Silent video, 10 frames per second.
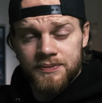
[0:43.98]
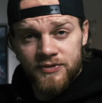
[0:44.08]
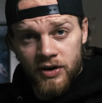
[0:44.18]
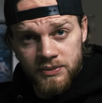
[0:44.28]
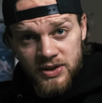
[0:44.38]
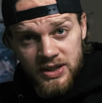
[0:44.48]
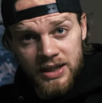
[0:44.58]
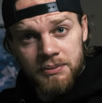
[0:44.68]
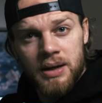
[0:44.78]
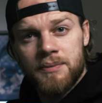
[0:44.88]
from
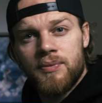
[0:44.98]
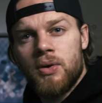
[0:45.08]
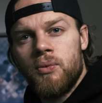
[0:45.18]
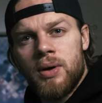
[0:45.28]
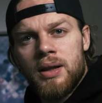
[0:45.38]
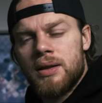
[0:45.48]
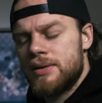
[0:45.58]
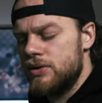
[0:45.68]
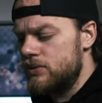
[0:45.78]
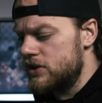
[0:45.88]
Sigma will
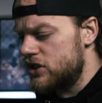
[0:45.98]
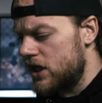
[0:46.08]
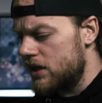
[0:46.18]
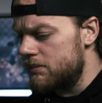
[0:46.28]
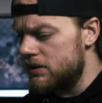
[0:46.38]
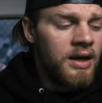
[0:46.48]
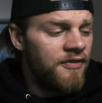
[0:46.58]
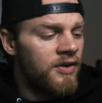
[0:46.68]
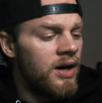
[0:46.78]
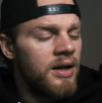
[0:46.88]
do the job.
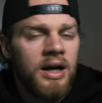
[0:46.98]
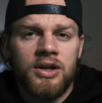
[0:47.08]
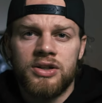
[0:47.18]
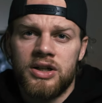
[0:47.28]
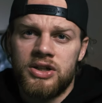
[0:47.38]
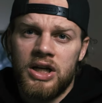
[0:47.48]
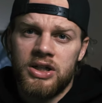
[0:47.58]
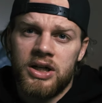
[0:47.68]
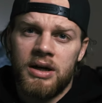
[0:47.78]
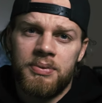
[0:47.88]
If not, I'm just gonna change
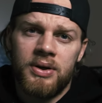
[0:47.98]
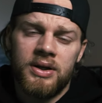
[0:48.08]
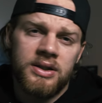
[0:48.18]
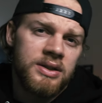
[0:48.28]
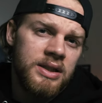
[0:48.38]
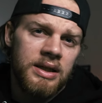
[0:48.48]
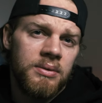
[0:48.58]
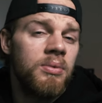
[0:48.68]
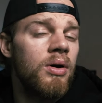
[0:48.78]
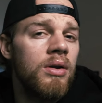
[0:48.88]
it up, see
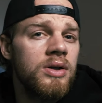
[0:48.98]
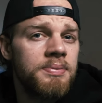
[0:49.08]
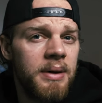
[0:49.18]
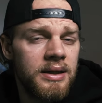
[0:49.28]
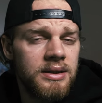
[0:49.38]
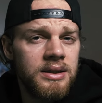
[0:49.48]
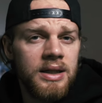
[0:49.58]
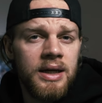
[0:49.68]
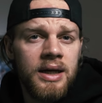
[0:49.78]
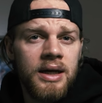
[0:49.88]
what looks best
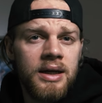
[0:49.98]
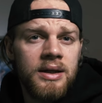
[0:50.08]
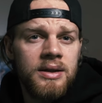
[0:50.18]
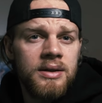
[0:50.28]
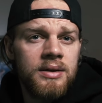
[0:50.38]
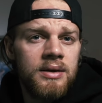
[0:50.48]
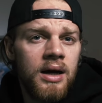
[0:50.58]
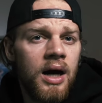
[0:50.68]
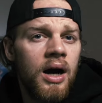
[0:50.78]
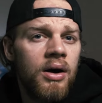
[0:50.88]
and
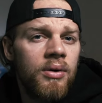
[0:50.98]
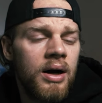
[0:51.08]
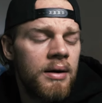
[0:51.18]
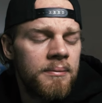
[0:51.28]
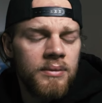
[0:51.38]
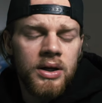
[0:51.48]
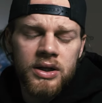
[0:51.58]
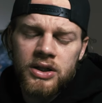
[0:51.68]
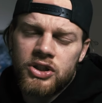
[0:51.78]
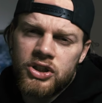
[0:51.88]
how I'm
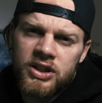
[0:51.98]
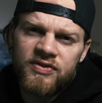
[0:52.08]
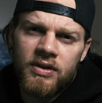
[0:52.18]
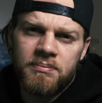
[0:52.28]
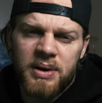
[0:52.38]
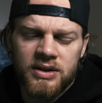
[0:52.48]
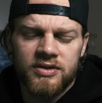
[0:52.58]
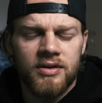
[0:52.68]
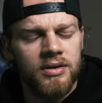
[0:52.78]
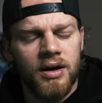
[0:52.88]
gonna achieve the best
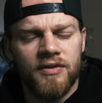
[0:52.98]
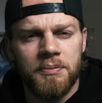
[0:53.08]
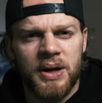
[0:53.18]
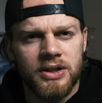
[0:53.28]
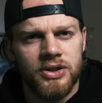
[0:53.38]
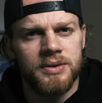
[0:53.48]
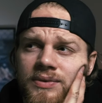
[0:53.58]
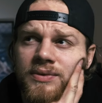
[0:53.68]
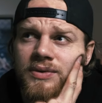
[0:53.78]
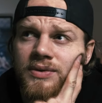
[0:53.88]
look of the picture.
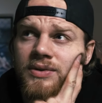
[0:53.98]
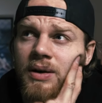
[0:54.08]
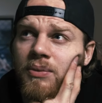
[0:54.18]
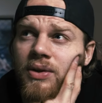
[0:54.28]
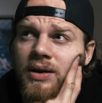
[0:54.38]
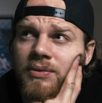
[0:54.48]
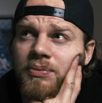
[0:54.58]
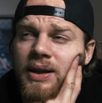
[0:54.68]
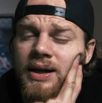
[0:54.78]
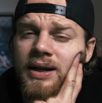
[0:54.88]
Some things
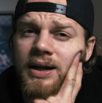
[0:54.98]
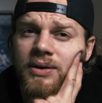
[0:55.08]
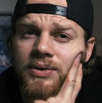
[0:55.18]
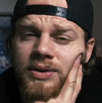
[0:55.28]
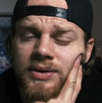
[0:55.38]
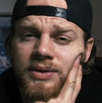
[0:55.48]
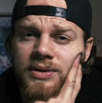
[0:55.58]
planned out